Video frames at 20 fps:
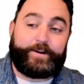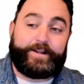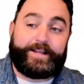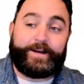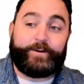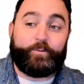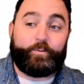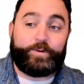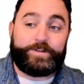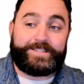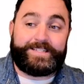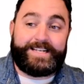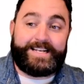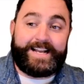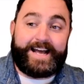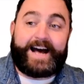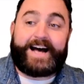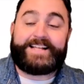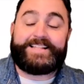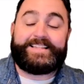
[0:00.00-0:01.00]
It was
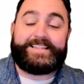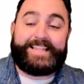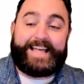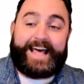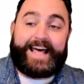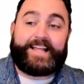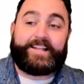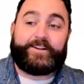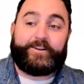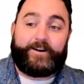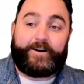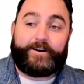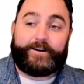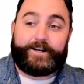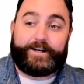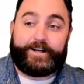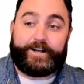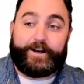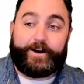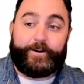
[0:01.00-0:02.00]
not that
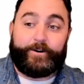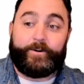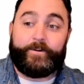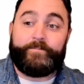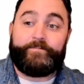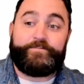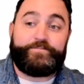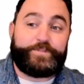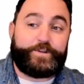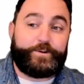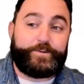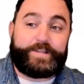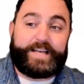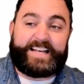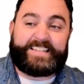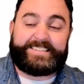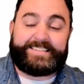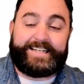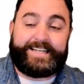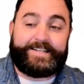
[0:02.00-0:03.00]
long ago,
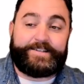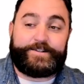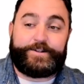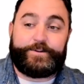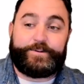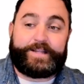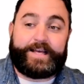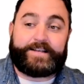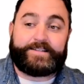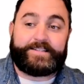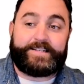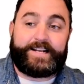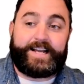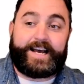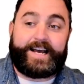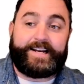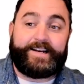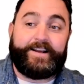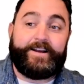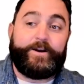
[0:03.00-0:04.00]
2008,
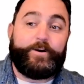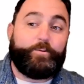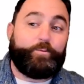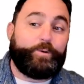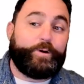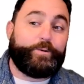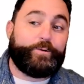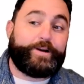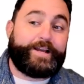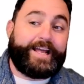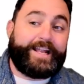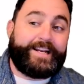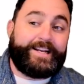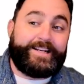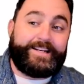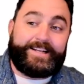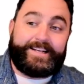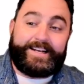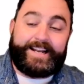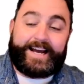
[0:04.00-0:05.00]
2009, we were getting
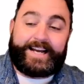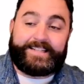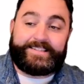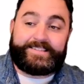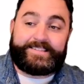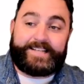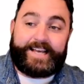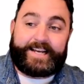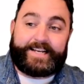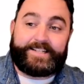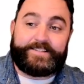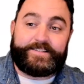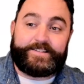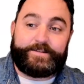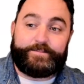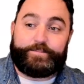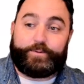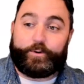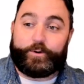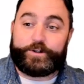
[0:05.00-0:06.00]
into 9 seconds
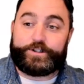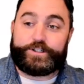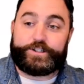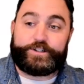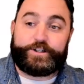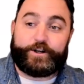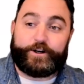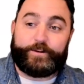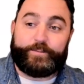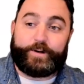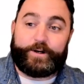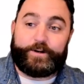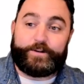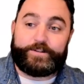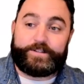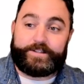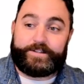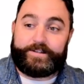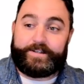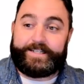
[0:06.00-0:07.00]
in Porsche
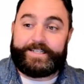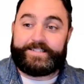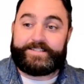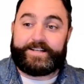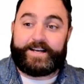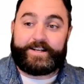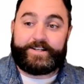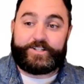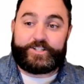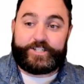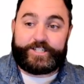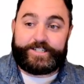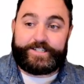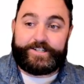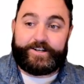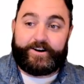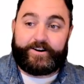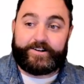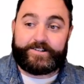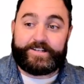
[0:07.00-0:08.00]
Turbos and Nissan
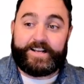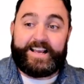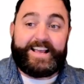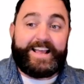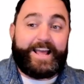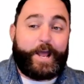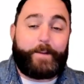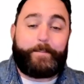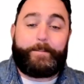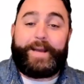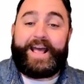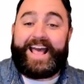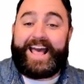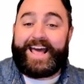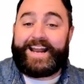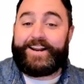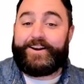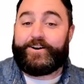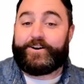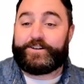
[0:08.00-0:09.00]
GTRs and
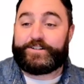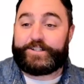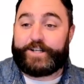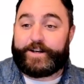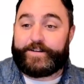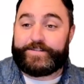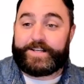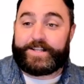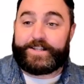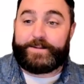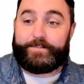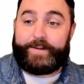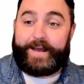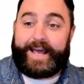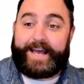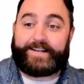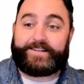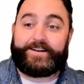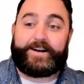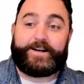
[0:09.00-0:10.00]
patting ourselves on the
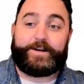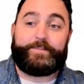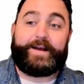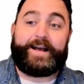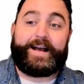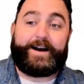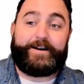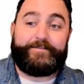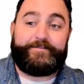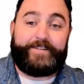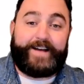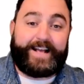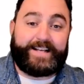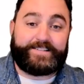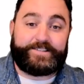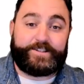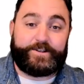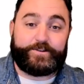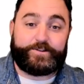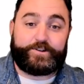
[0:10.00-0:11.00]
back, talking about how
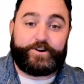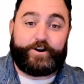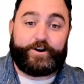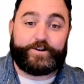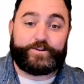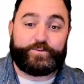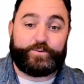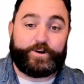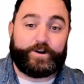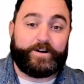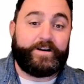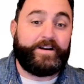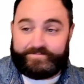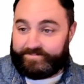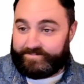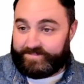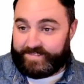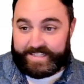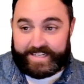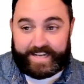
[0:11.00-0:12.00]
fast those cars were.
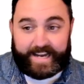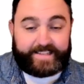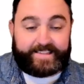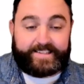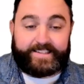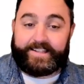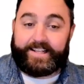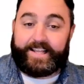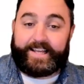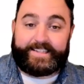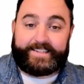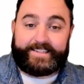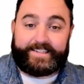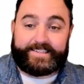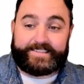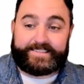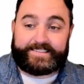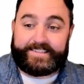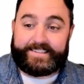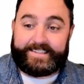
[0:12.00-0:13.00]
Nothing like
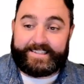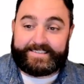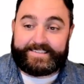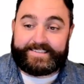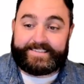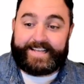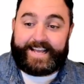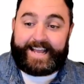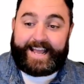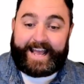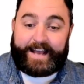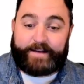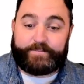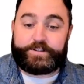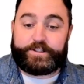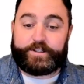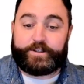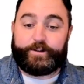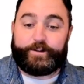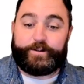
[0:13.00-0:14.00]
this. This is
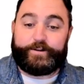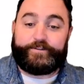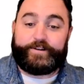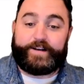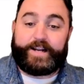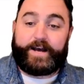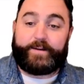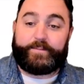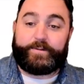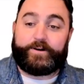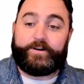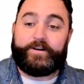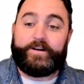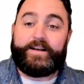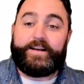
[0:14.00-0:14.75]
absolutely phenomenal.